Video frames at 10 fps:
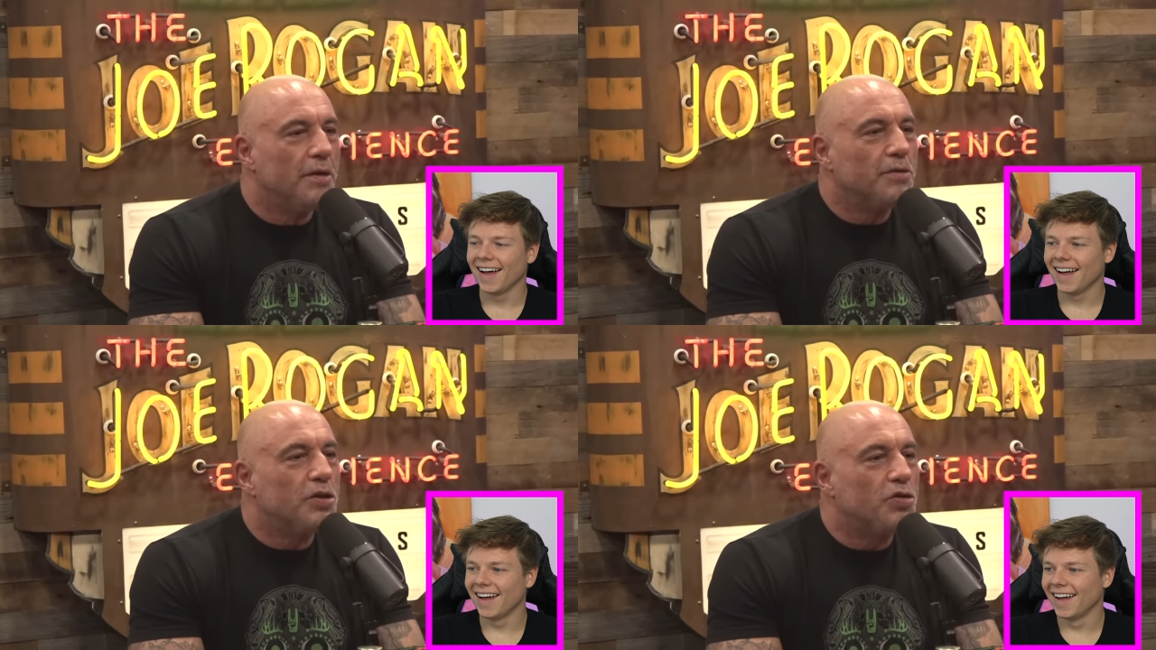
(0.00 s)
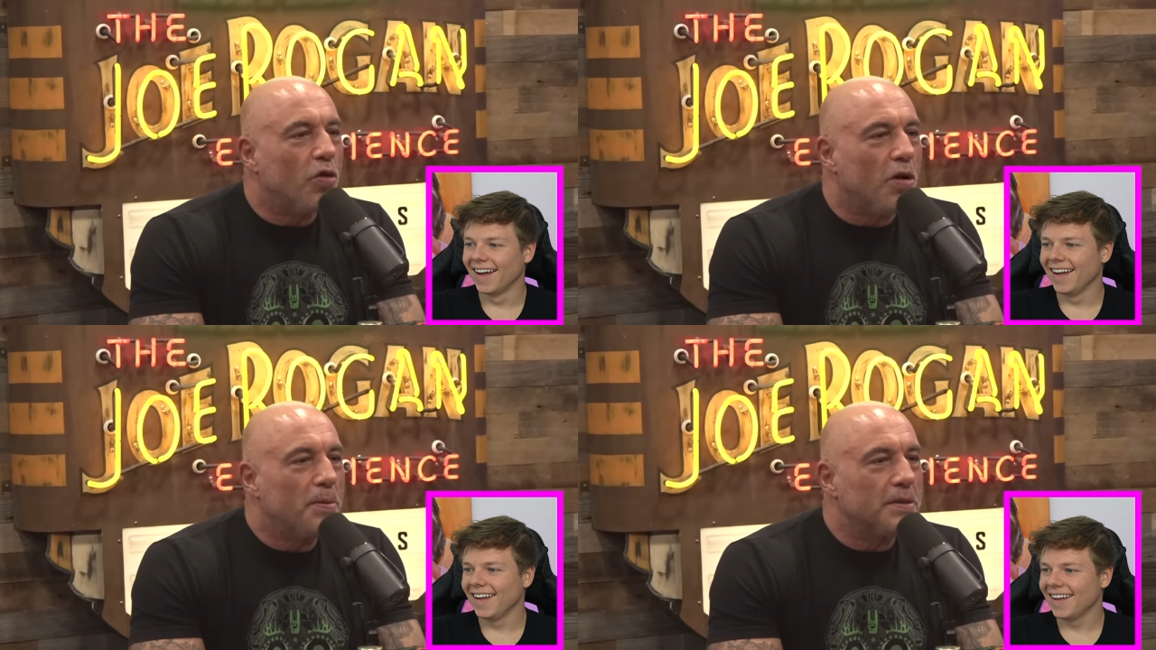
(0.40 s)
Speaker 1: It was
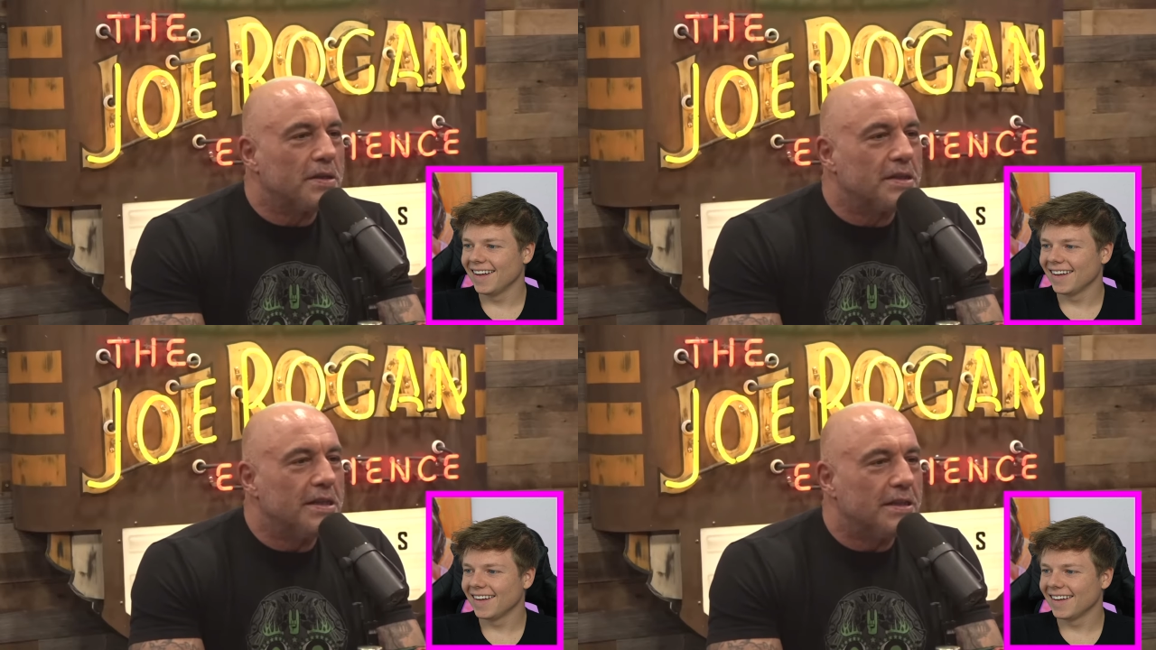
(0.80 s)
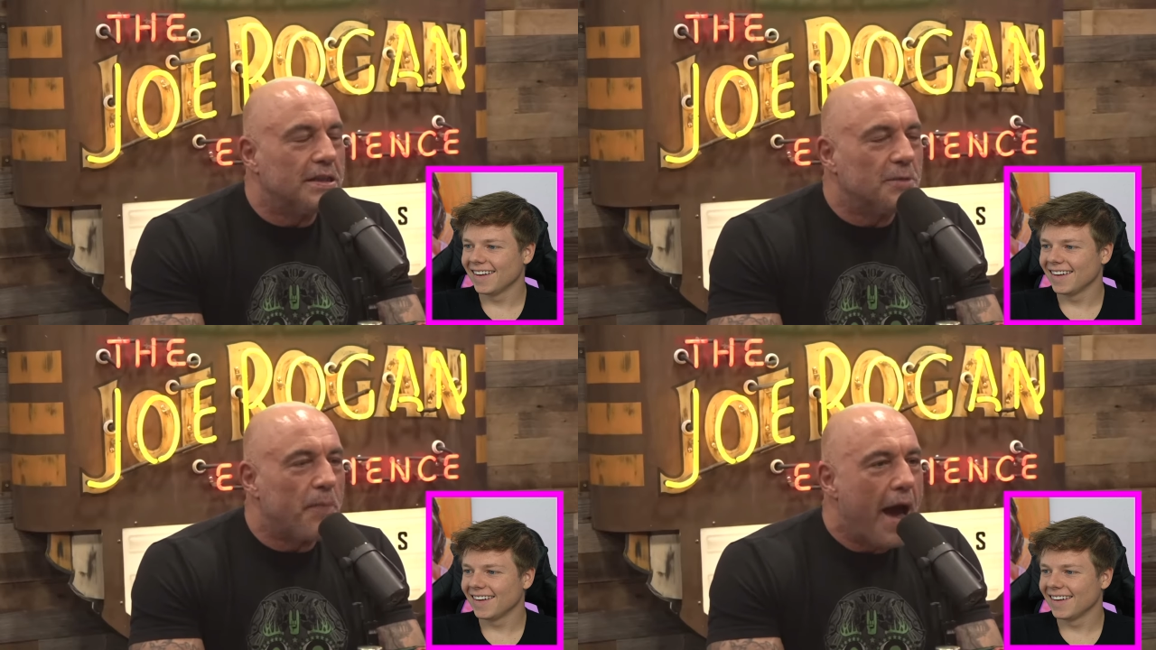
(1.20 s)
adorable to see
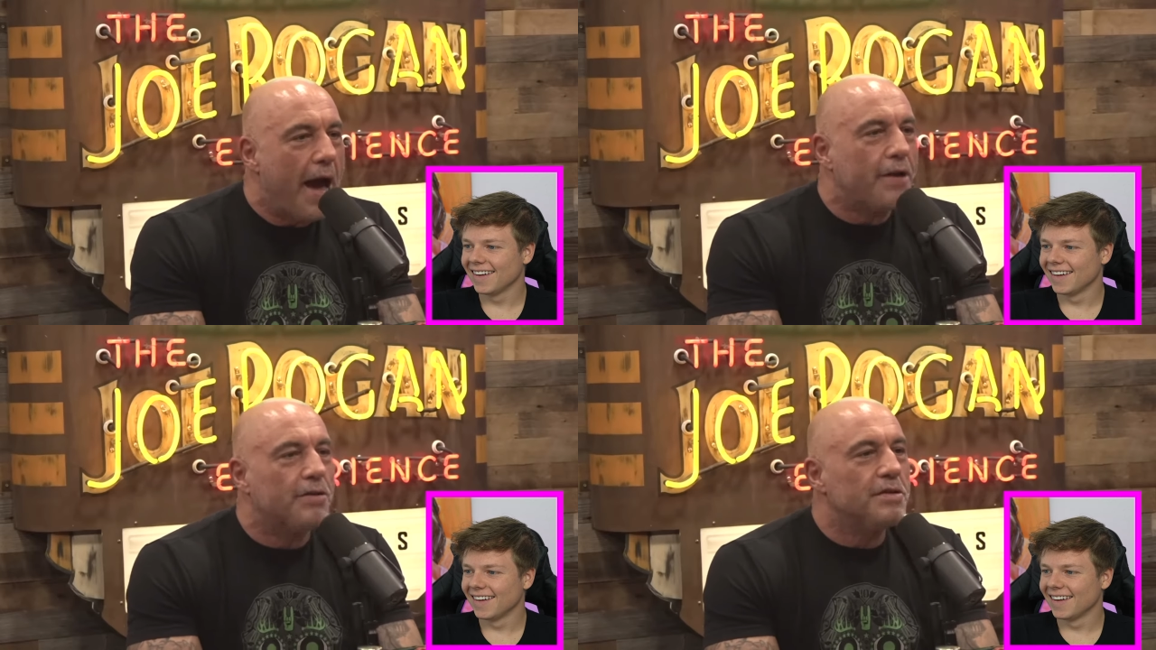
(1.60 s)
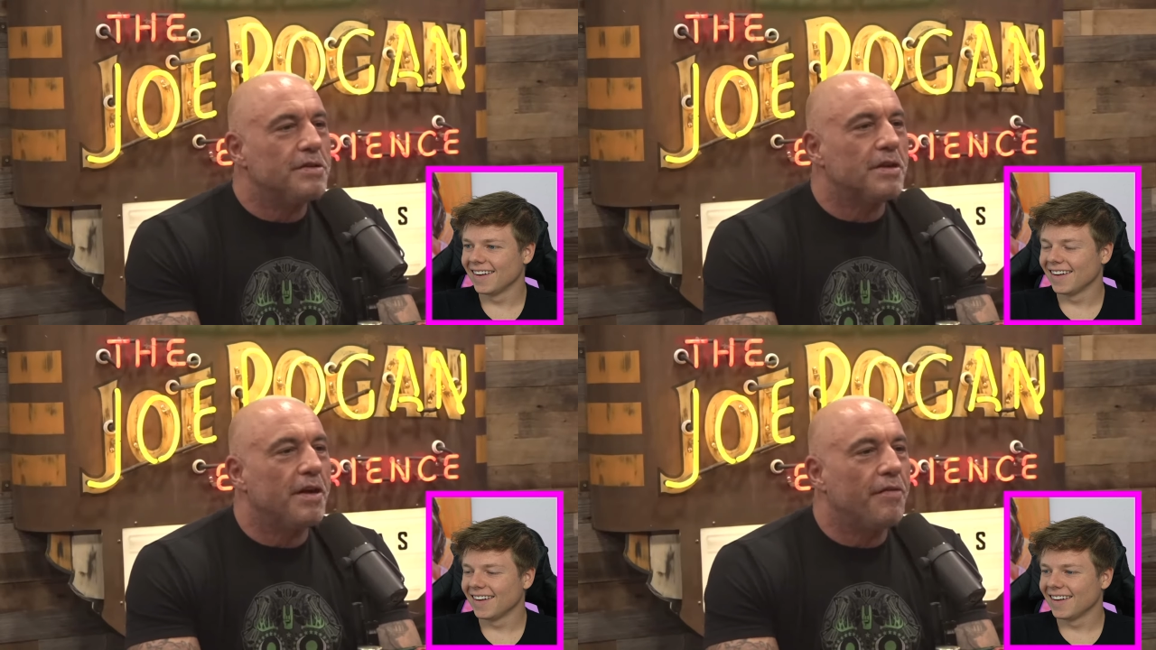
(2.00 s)
that these
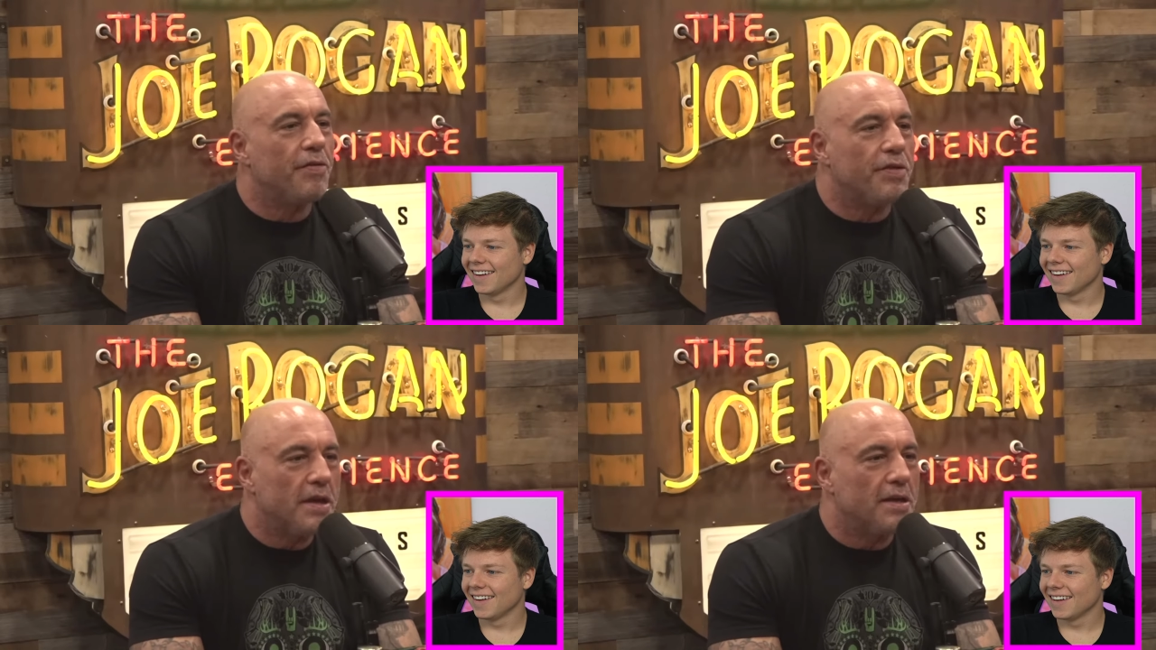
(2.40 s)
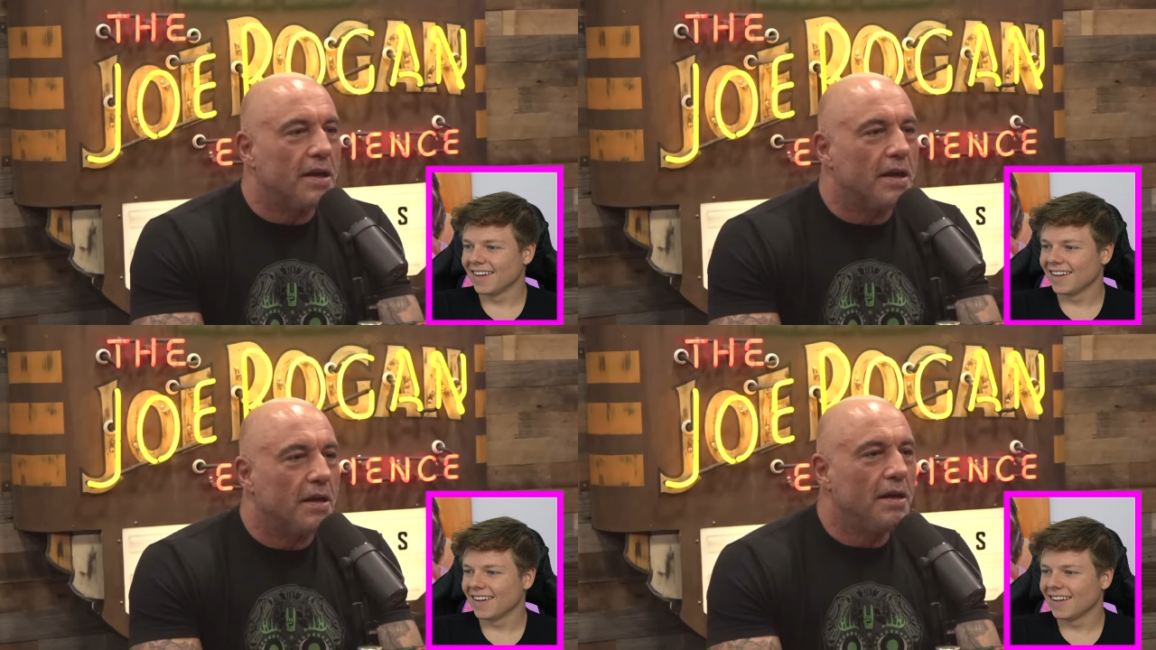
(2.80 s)
patterns of
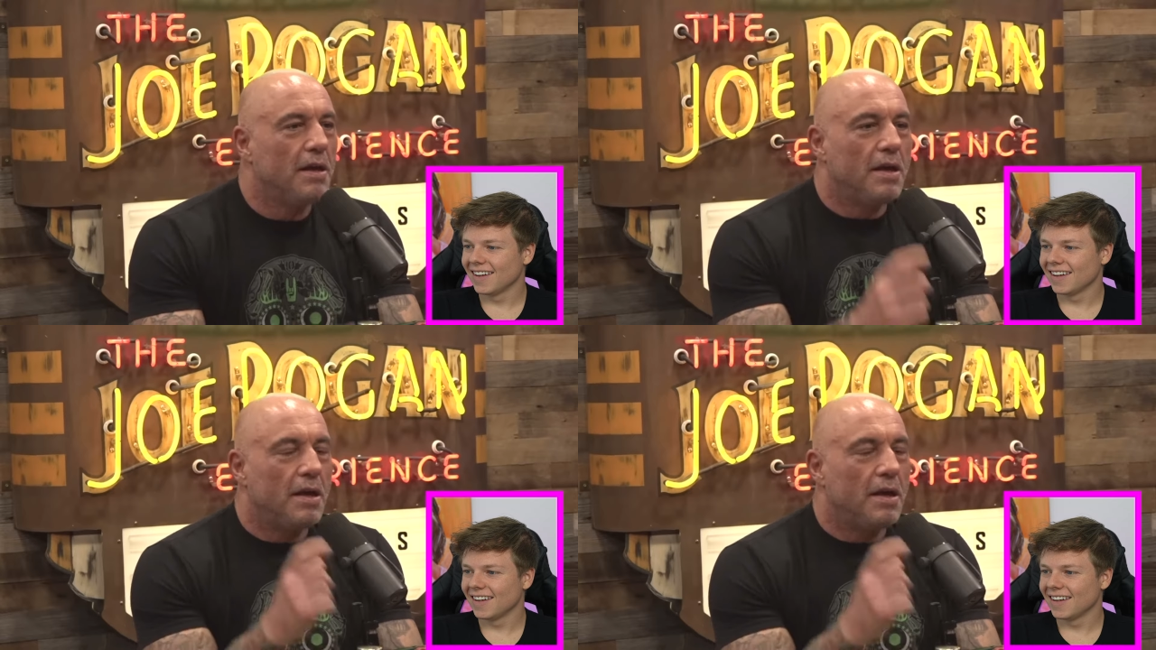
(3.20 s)
thinking